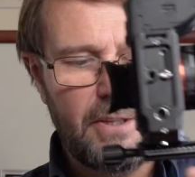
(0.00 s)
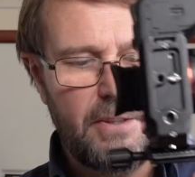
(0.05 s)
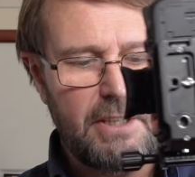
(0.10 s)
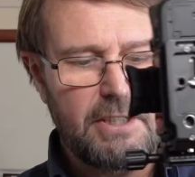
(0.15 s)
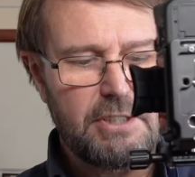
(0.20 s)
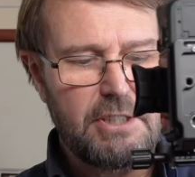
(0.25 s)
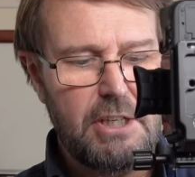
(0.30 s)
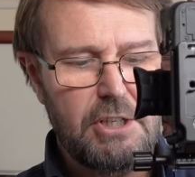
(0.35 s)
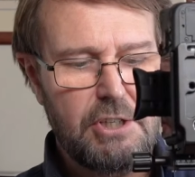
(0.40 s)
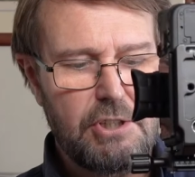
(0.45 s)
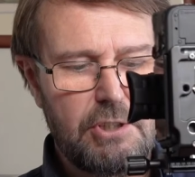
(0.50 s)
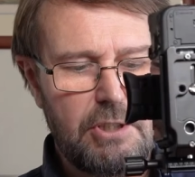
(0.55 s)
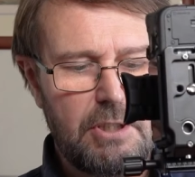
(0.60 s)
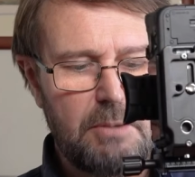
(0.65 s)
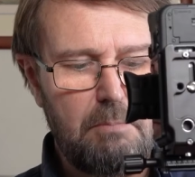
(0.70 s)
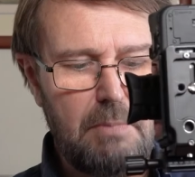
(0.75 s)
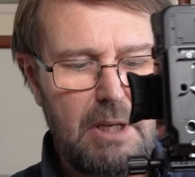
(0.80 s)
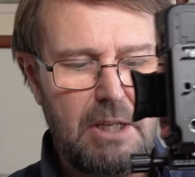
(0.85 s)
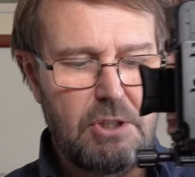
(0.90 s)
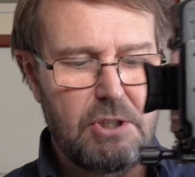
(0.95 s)
things I
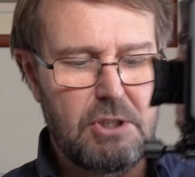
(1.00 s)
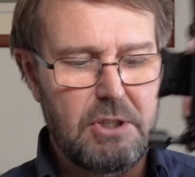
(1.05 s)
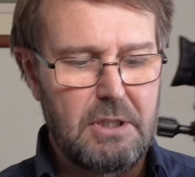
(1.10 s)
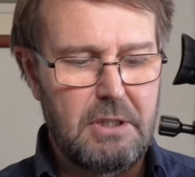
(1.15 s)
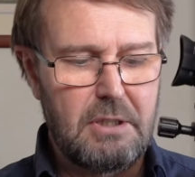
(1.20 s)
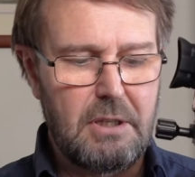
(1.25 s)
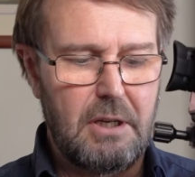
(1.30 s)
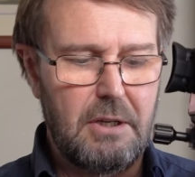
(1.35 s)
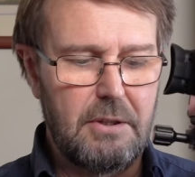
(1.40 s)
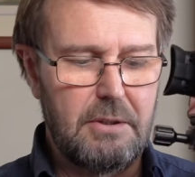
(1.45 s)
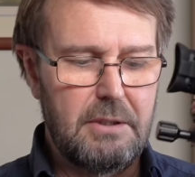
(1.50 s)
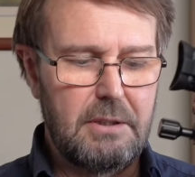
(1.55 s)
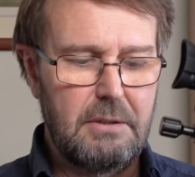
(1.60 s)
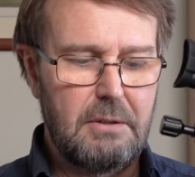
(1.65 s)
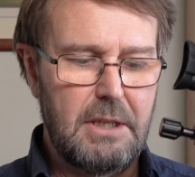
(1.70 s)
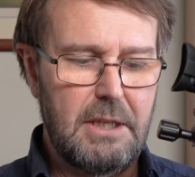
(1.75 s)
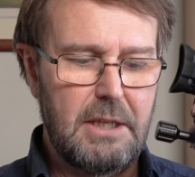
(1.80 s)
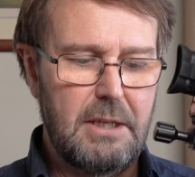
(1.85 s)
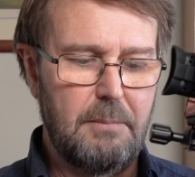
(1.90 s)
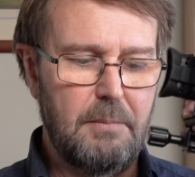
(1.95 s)
should mention
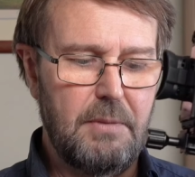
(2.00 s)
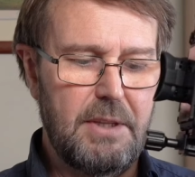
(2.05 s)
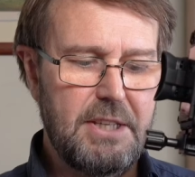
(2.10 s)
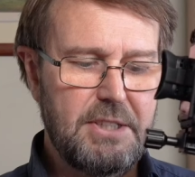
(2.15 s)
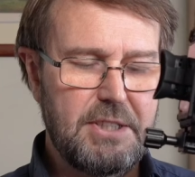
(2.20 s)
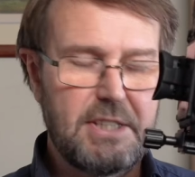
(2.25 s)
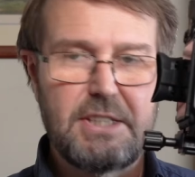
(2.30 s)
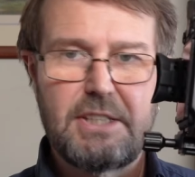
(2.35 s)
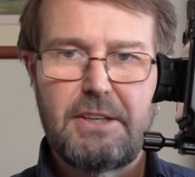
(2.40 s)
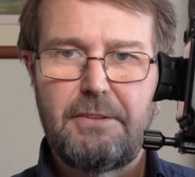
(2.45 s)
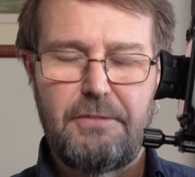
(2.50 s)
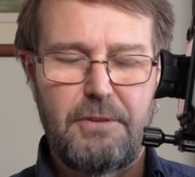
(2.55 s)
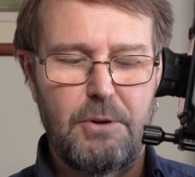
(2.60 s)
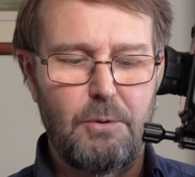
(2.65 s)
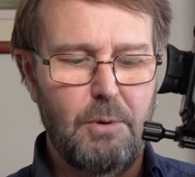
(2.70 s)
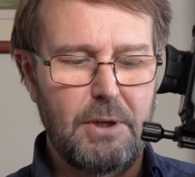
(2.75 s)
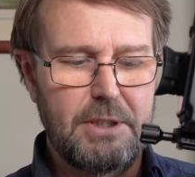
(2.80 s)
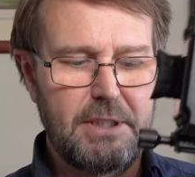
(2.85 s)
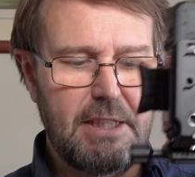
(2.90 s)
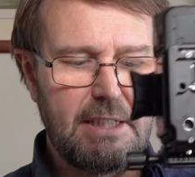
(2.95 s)
on this is, if
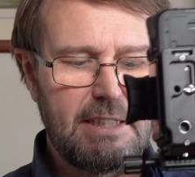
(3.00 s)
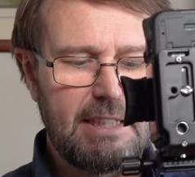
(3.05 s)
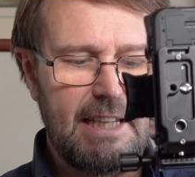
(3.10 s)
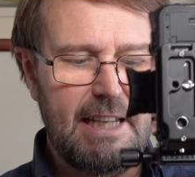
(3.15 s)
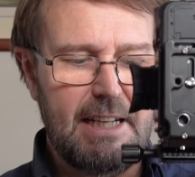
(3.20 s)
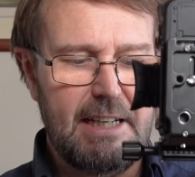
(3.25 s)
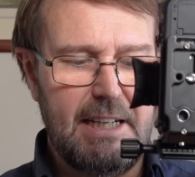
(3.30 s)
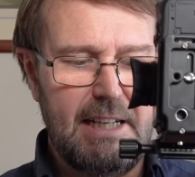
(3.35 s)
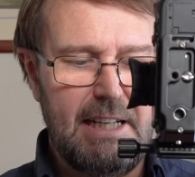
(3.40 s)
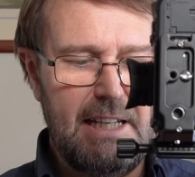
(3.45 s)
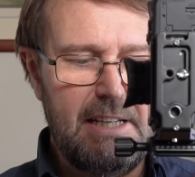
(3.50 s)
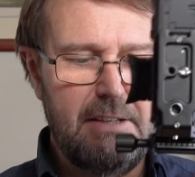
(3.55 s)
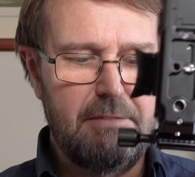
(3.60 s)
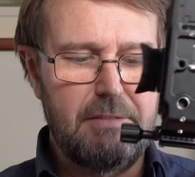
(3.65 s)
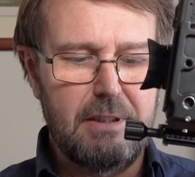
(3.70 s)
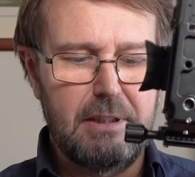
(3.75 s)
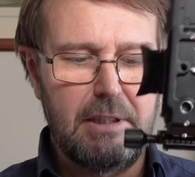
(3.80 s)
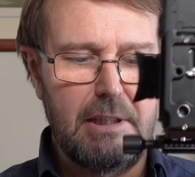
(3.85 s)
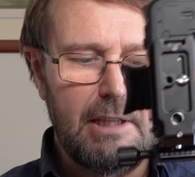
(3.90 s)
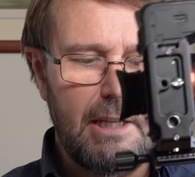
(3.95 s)
you're wanting to get an
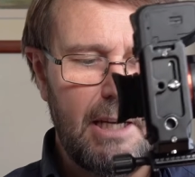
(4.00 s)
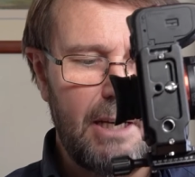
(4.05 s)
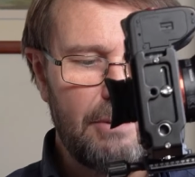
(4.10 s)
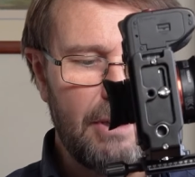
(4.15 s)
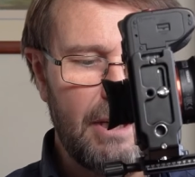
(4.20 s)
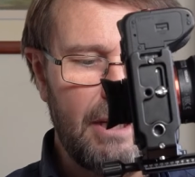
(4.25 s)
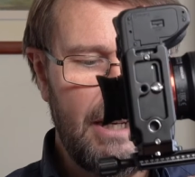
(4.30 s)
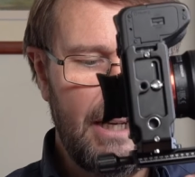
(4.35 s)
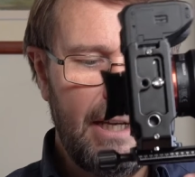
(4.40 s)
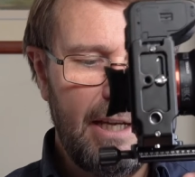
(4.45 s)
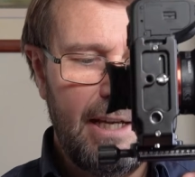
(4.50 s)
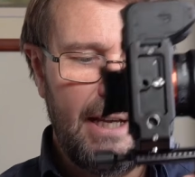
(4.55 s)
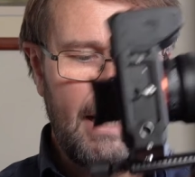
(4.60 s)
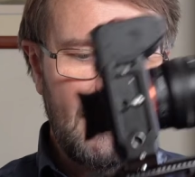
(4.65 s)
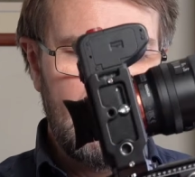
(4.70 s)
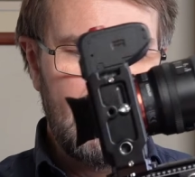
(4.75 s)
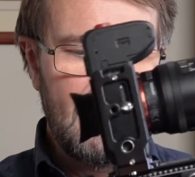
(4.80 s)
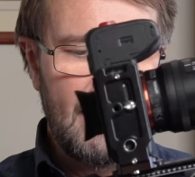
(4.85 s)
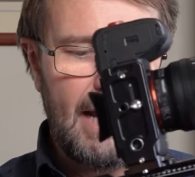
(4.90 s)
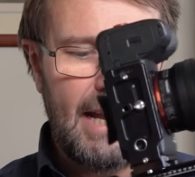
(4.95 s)
even lower
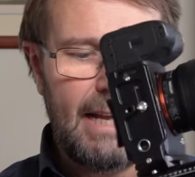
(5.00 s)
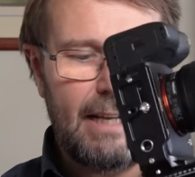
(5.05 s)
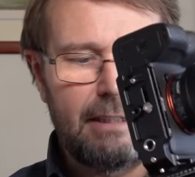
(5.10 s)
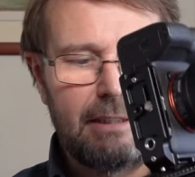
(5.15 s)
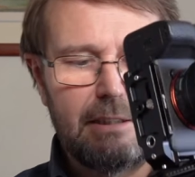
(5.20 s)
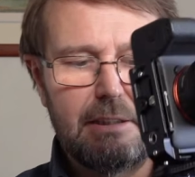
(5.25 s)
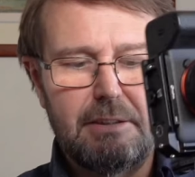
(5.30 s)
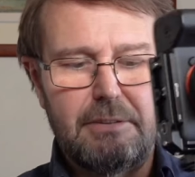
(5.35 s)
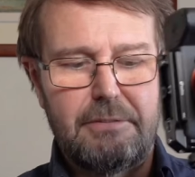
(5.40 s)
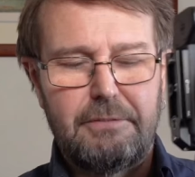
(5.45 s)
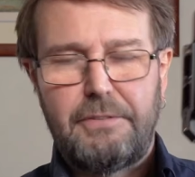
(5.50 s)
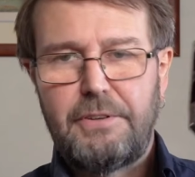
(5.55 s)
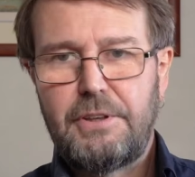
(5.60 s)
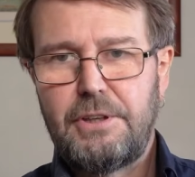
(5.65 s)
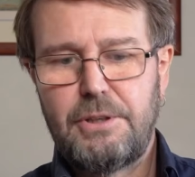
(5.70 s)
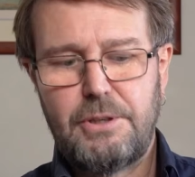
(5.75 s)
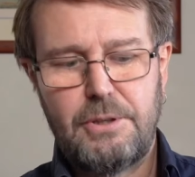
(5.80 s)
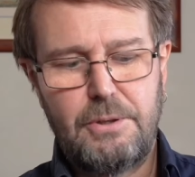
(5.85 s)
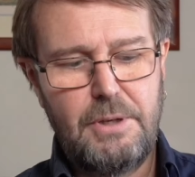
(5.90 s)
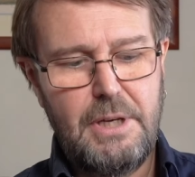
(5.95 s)
angle of
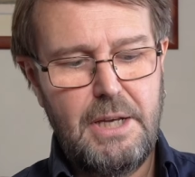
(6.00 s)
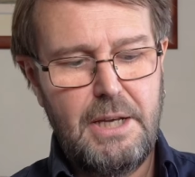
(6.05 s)
view,